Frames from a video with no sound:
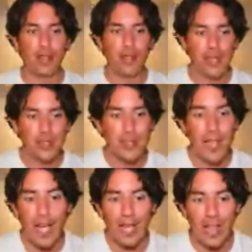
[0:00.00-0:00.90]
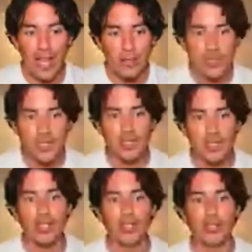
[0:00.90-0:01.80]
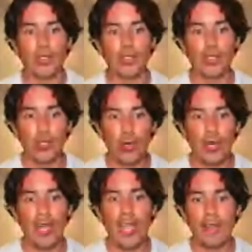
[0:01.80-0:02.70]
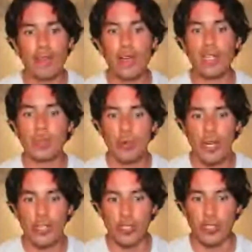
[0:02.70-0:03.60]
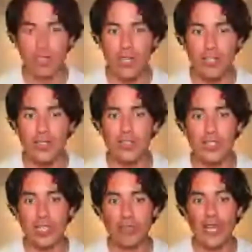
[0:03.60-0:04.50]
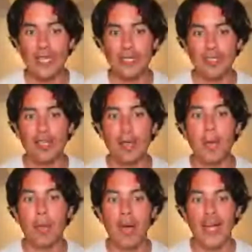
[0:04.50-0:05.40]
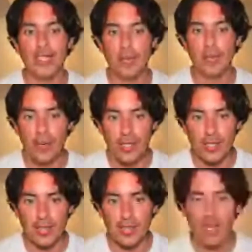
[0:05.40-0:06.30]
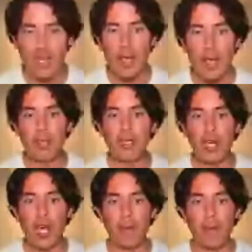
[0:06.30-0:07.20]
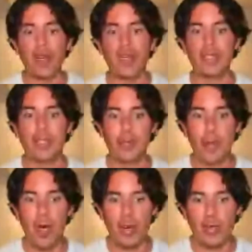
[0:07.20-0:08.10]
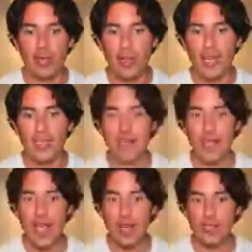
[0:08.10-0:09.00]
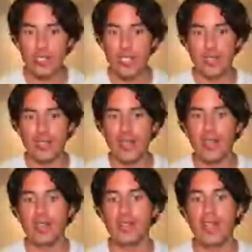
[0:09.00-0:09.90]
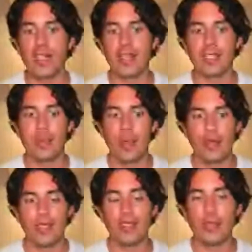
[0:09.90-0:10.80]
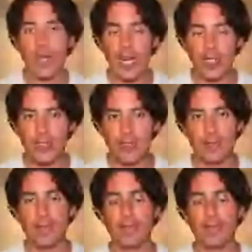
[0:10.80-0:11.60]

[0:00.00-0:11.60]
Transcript: This allows it to enjoy every expression generated by experience, becoming inspired in the energies that the experience creates.